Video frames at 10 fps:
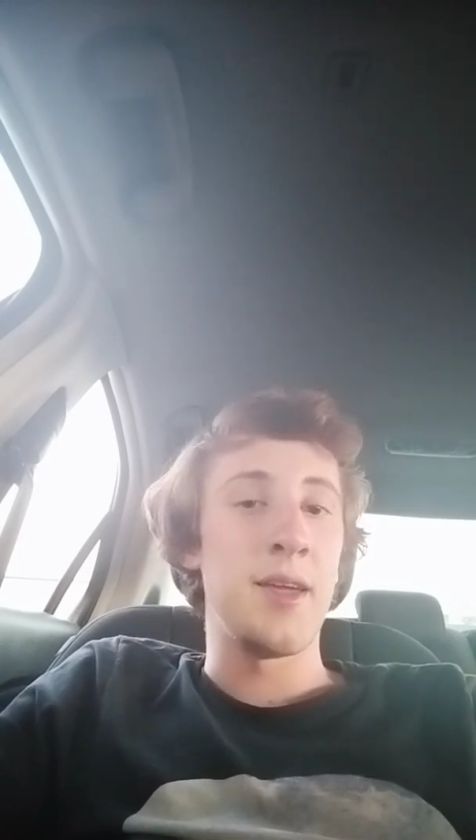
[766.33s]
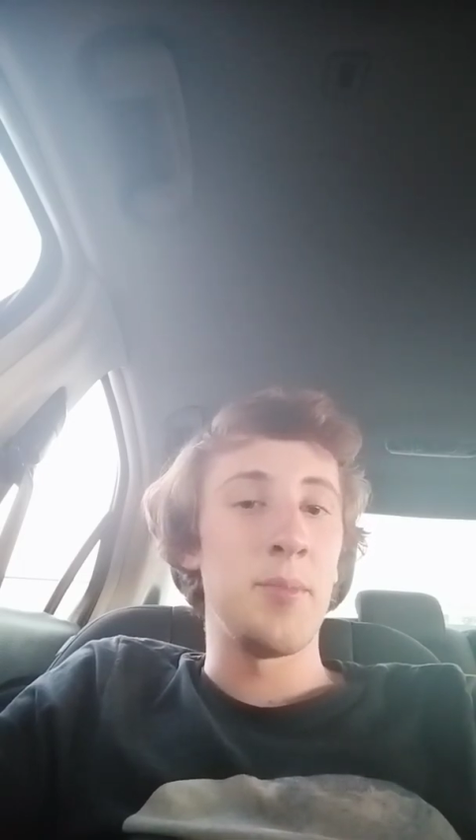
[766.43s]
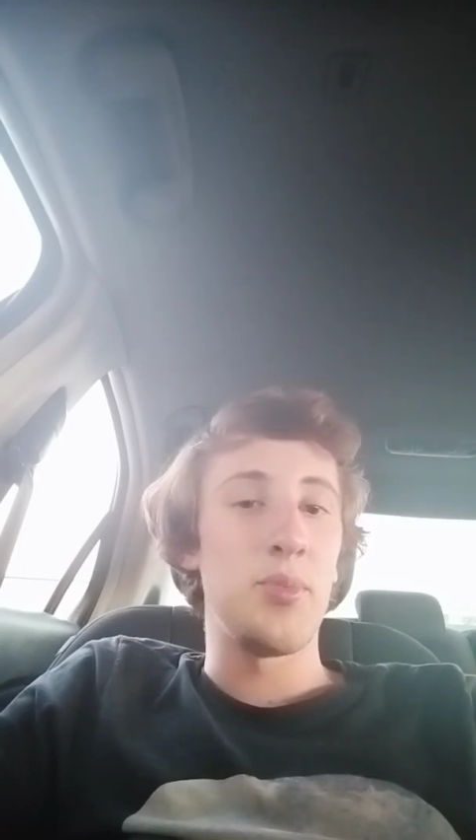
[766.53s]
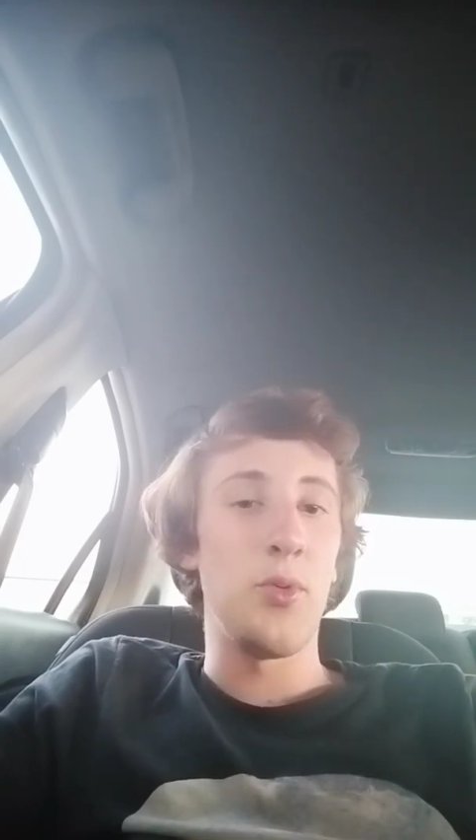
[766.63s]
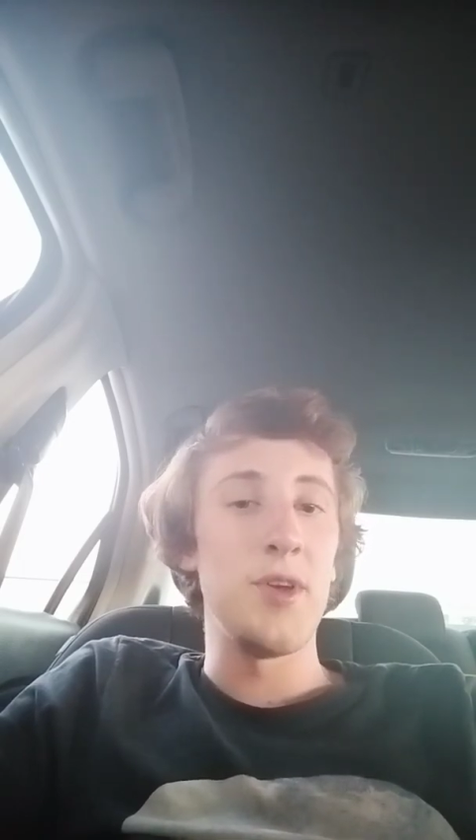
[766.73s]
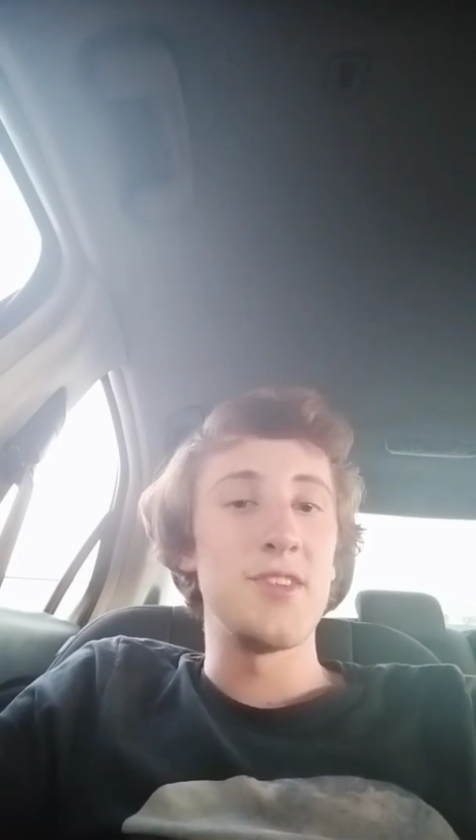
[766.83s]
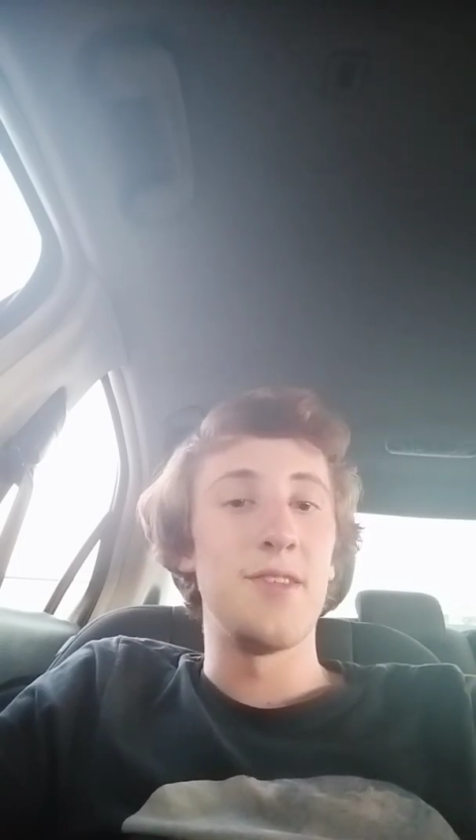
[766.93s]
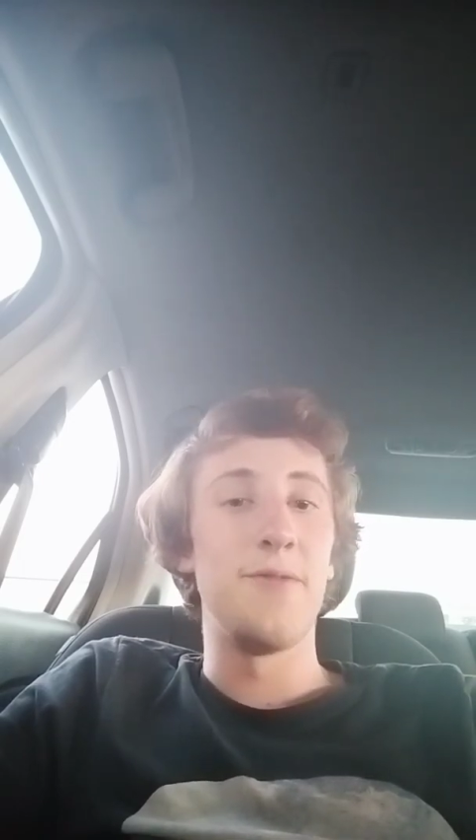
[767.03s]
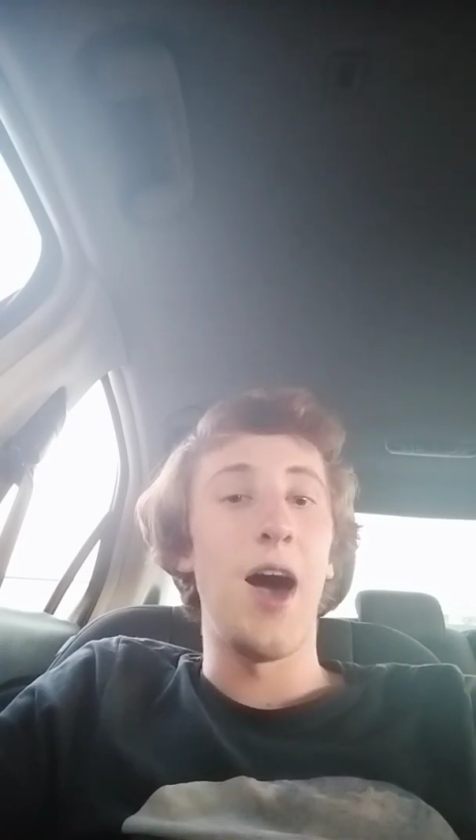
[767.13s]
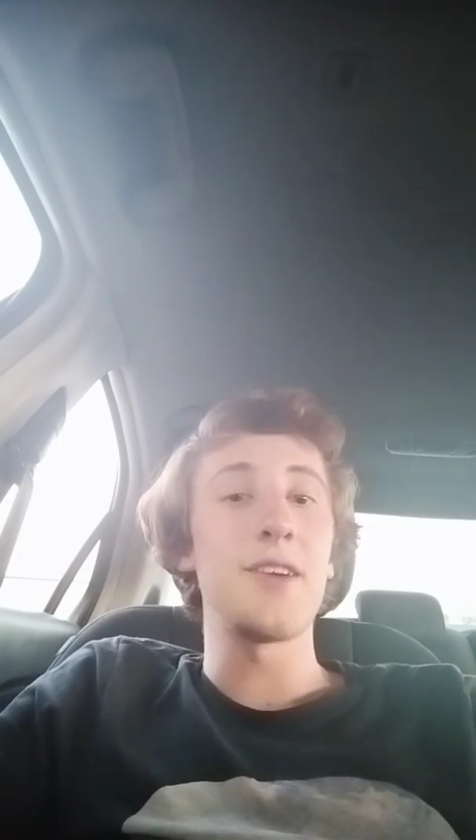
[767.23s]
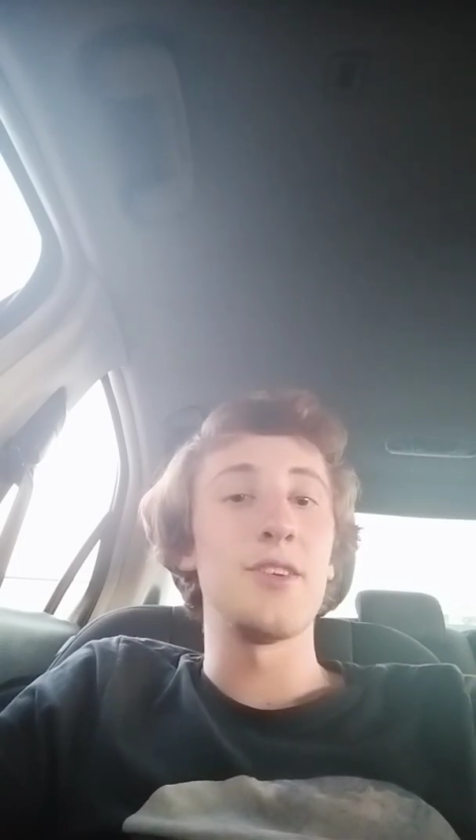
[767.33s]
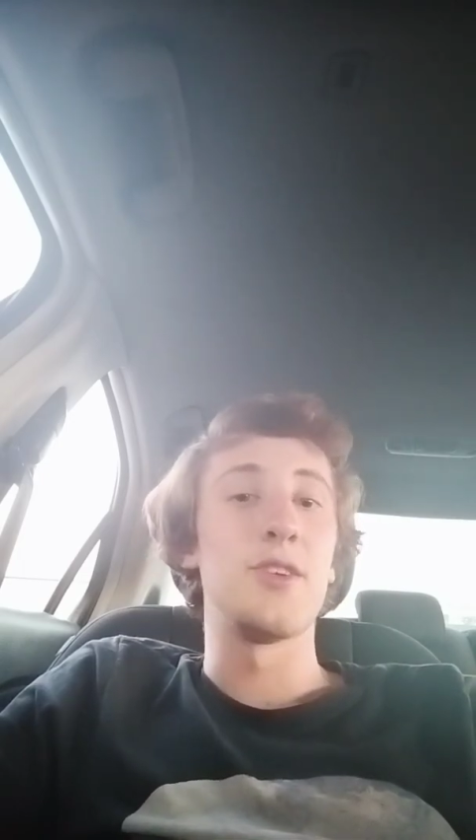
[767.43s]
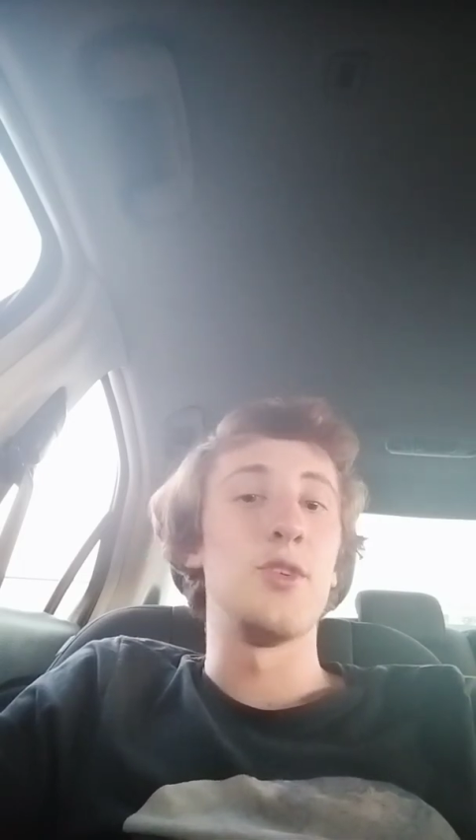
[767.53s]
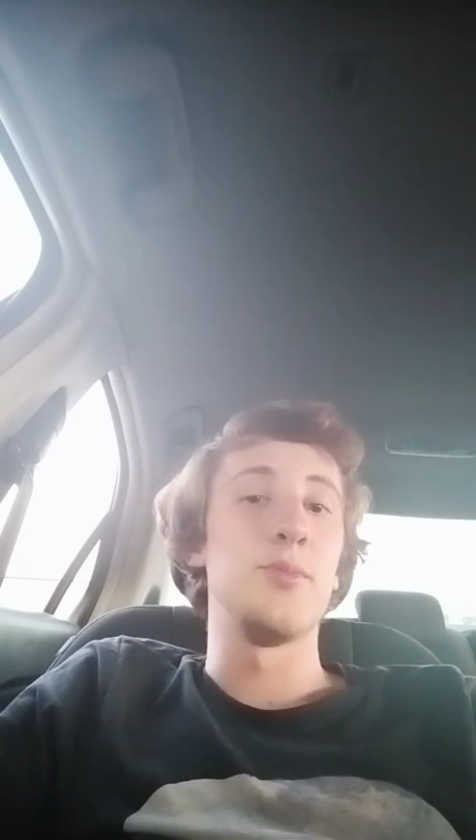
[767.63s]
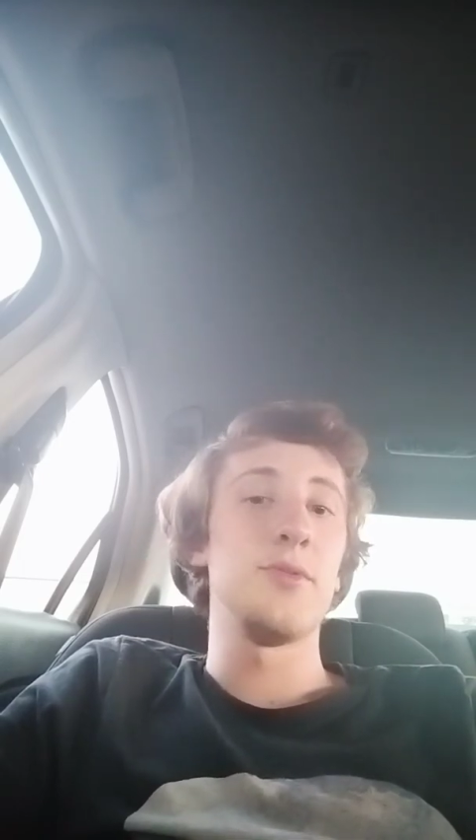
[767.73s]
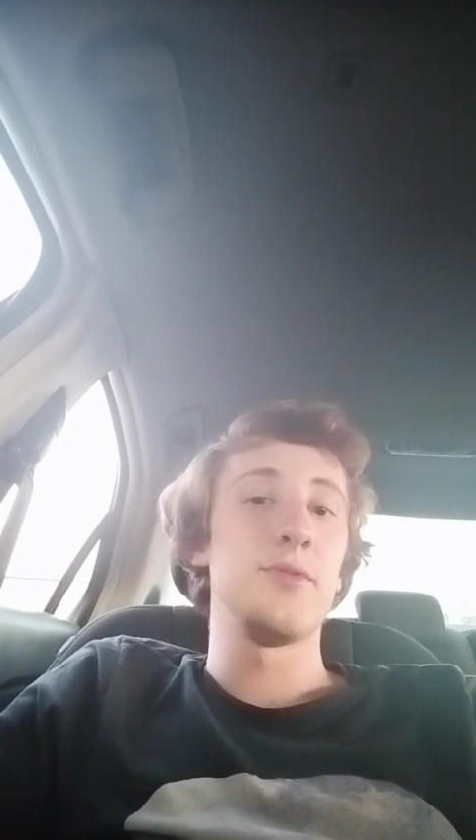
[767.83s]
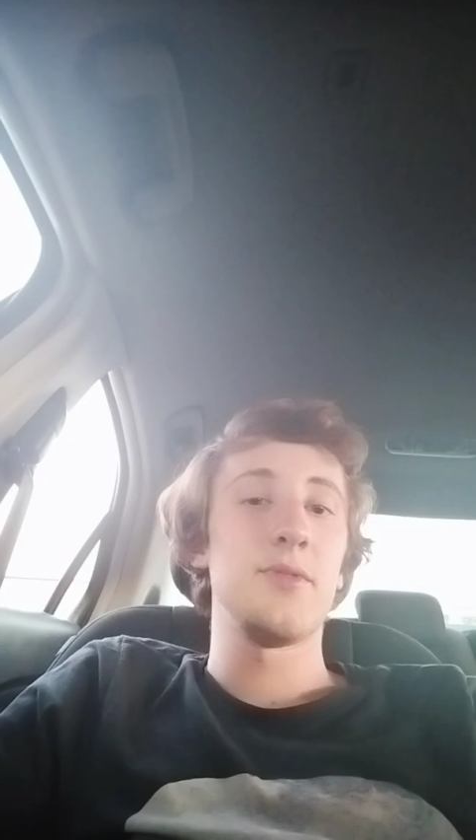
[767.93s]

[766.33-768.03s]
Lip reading: employs the Wagner Group